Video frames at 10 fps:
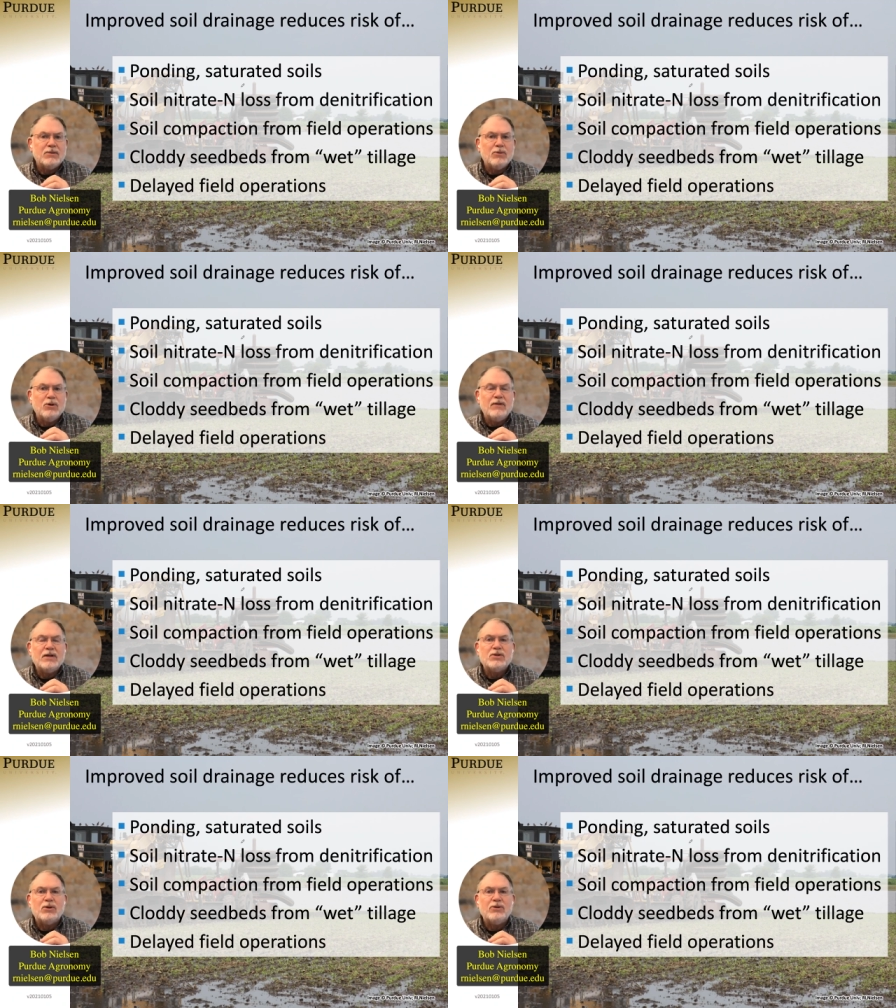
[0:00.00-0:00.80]
improving
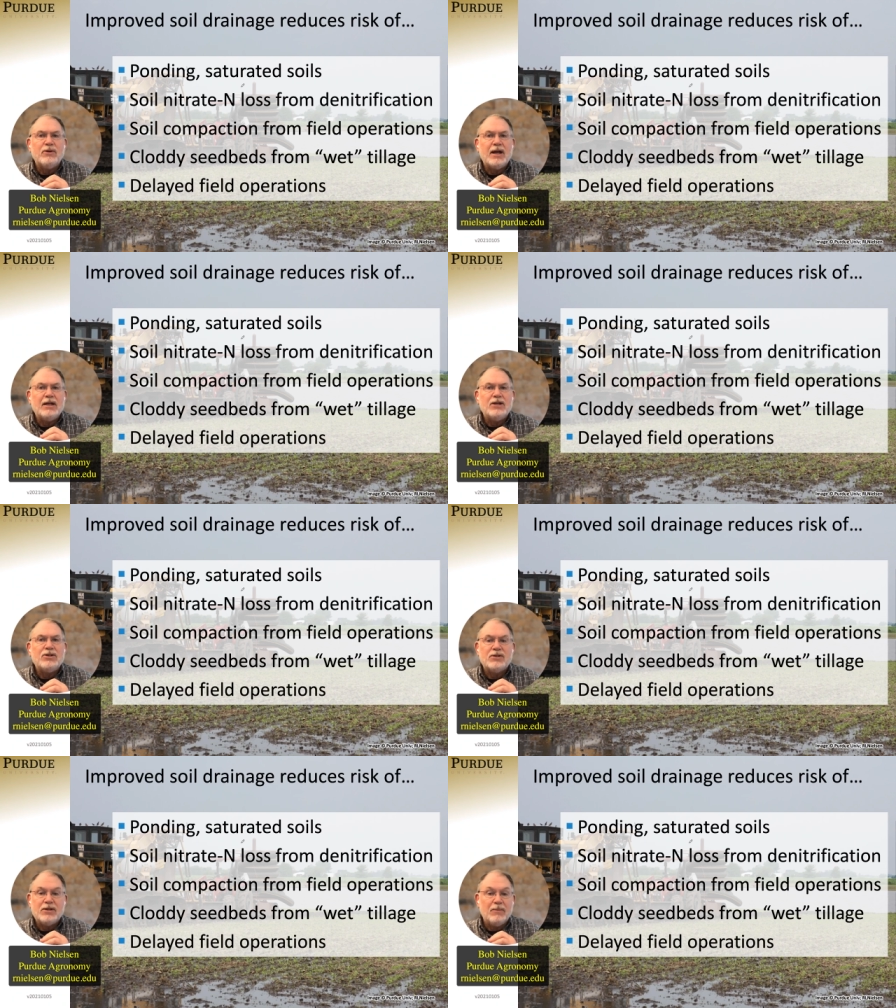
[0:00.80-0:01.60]
soil drainage
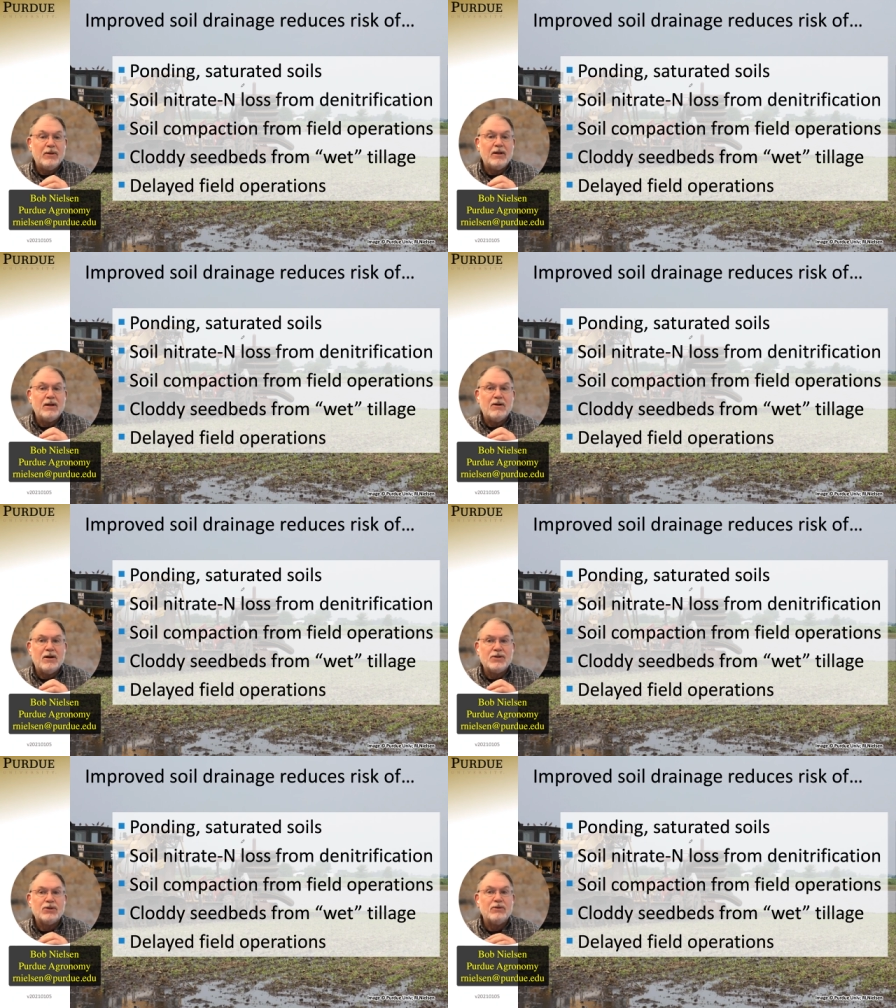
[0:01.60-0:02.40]
simply
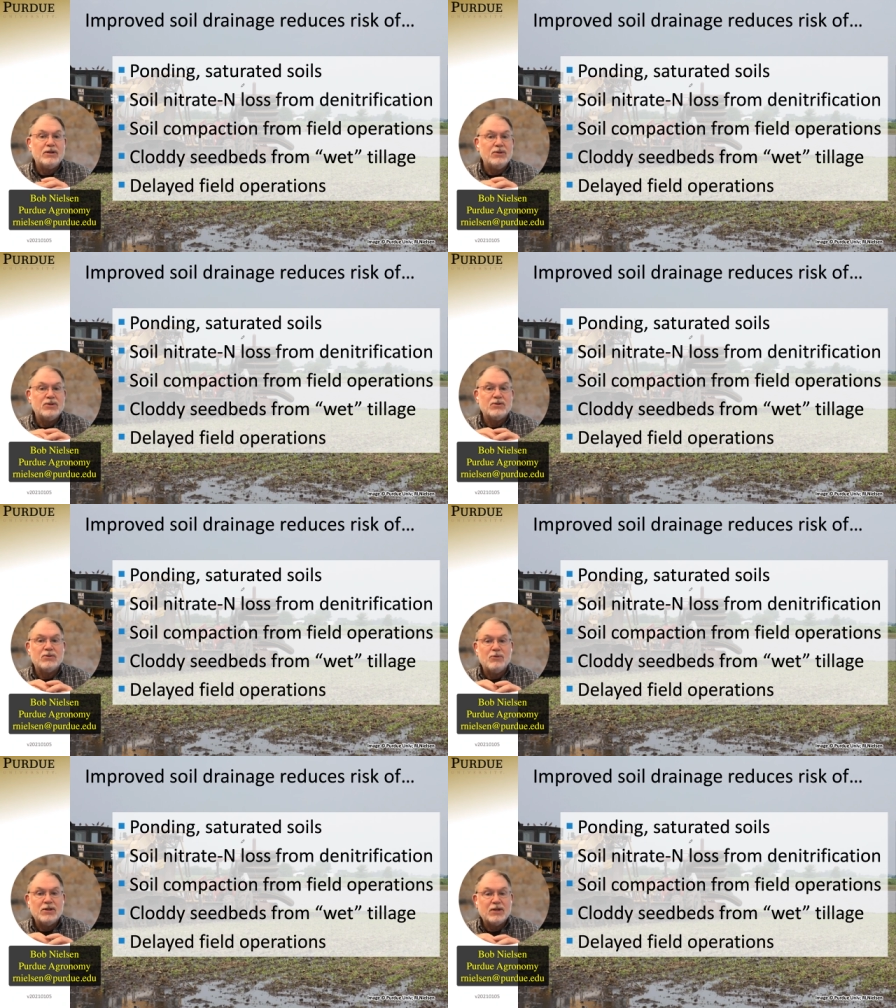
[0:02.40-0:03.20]
also reduces the
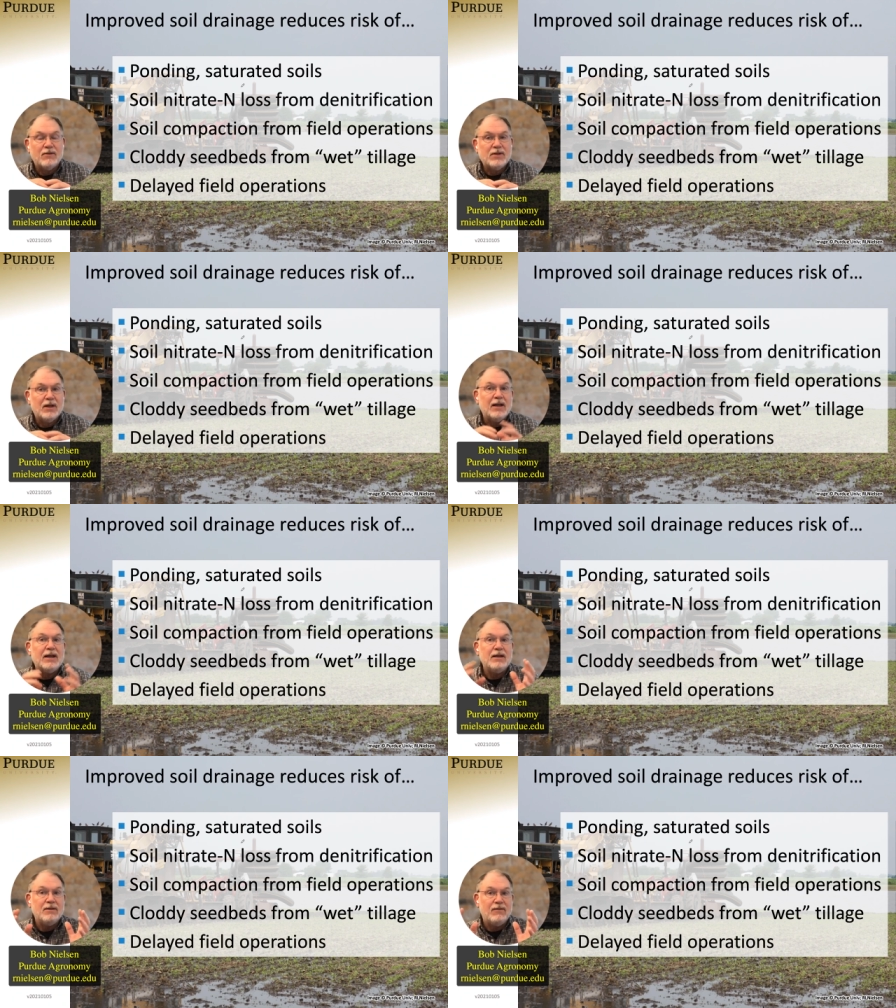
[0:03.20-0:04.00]
risk of
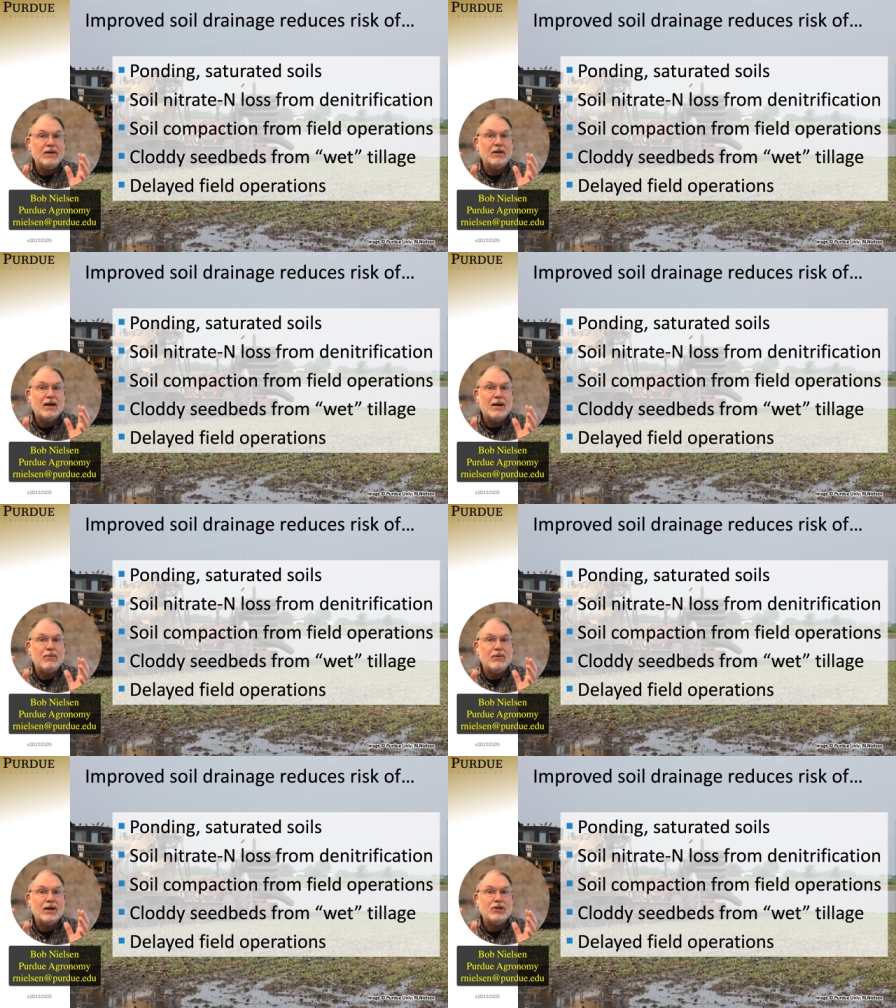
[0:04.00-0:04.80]
delayed field
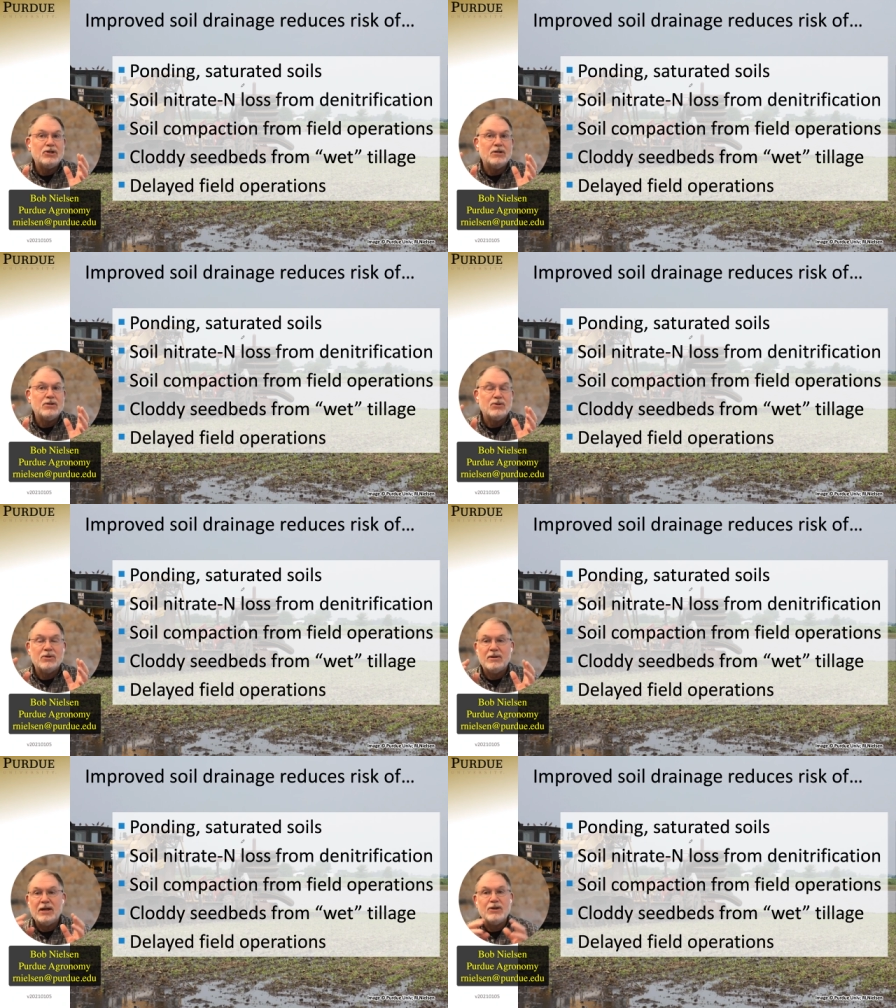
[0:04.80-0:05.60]
operations
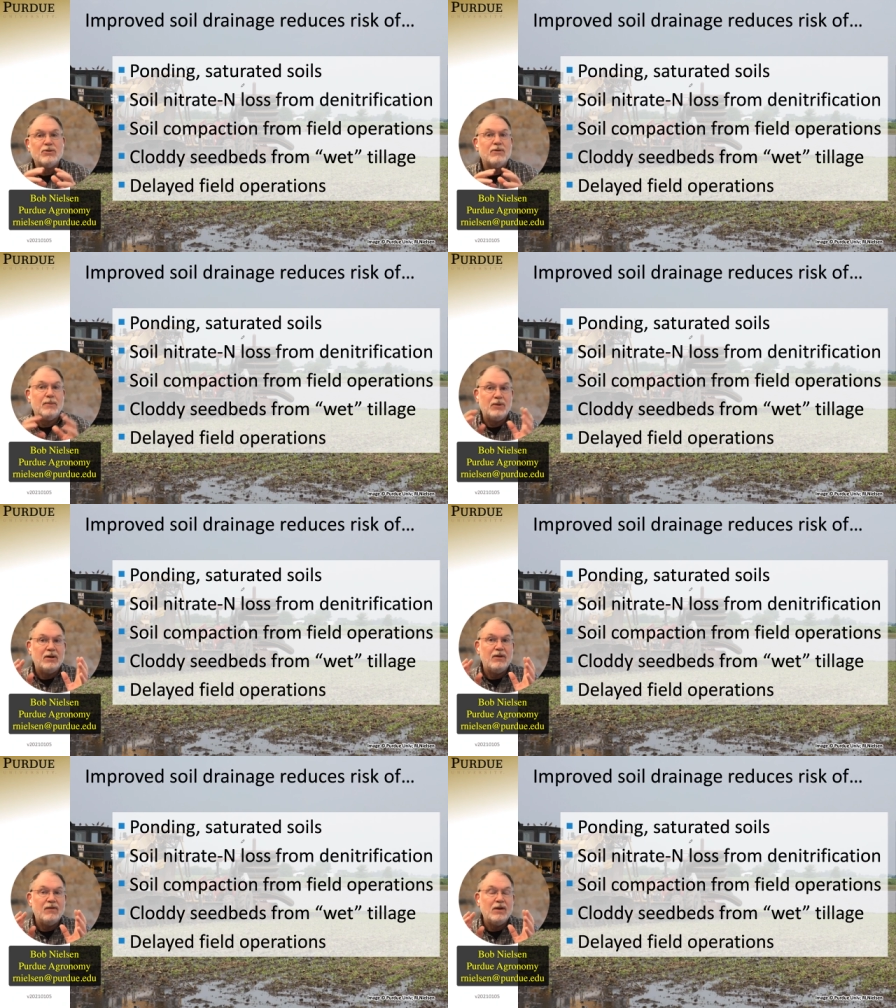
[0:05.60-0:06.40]
or
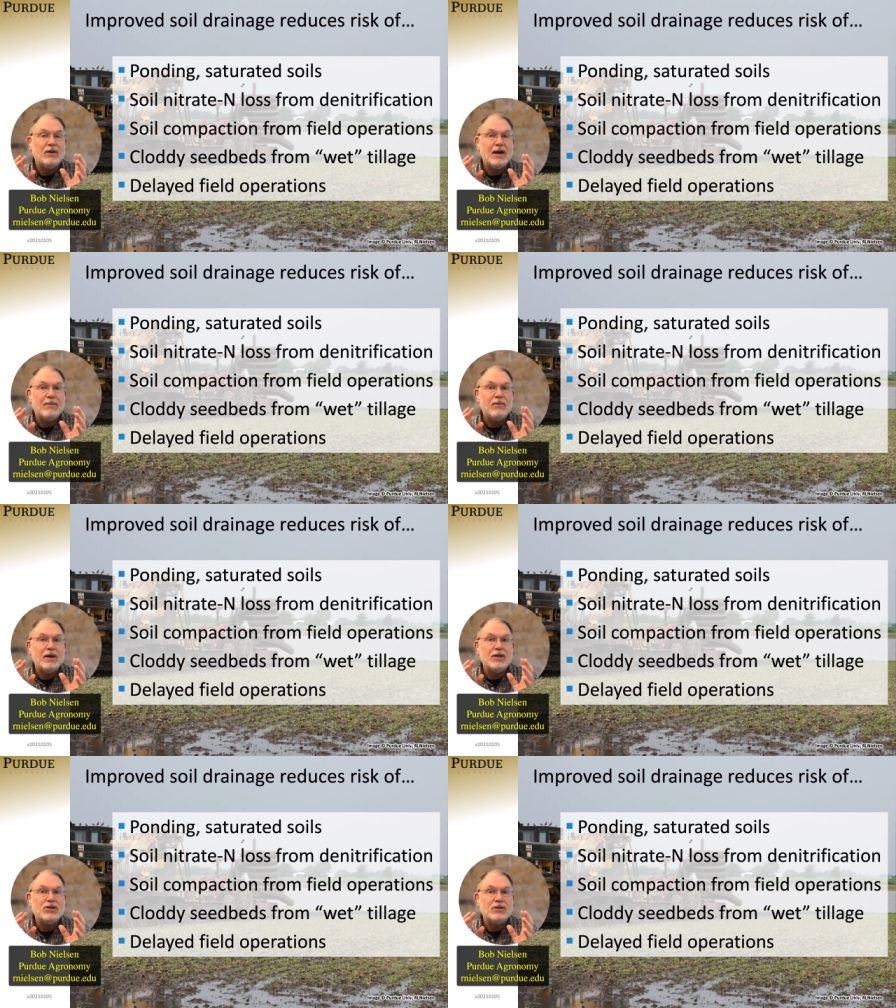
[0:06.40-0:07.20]
interrupted field
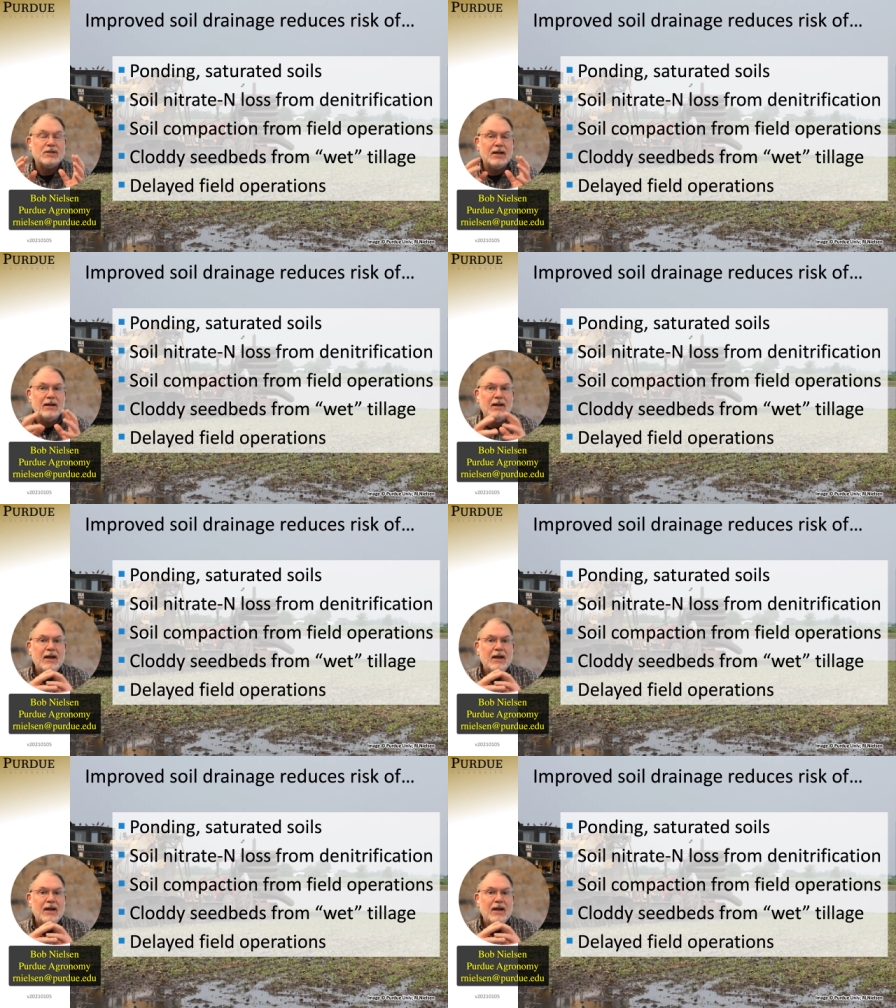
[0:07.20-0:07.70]
operations. And,